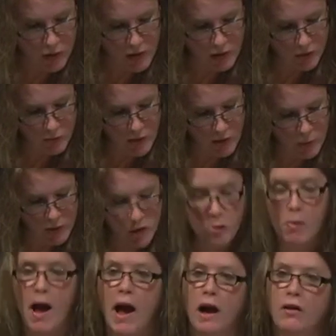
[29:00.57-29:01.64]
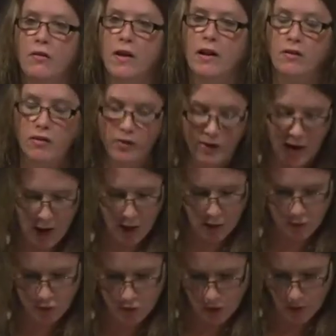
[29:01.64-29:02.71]
of me when you pass that stand
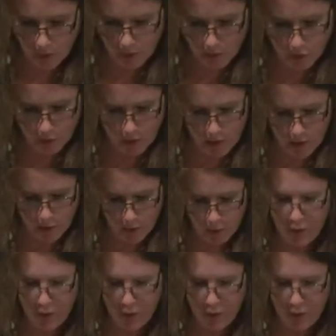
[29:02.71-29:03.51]
of cherry trees,